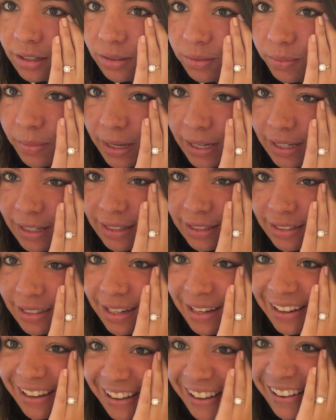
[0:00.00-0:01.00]
oh my
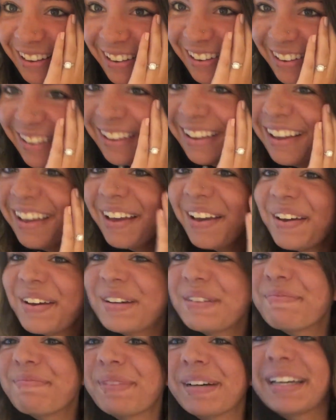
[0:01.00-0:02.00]
god.
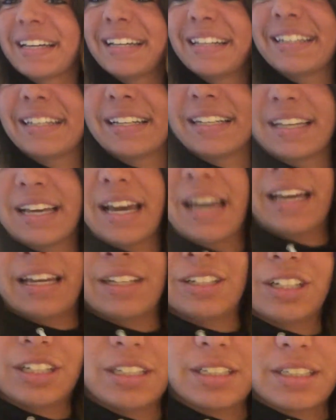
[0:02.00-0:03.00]
But
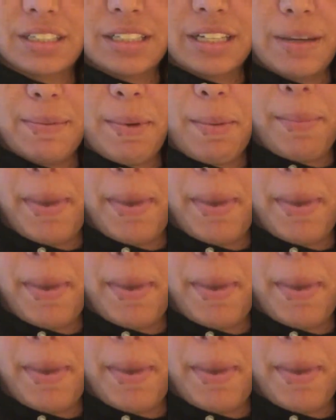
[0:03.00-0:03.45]
I just am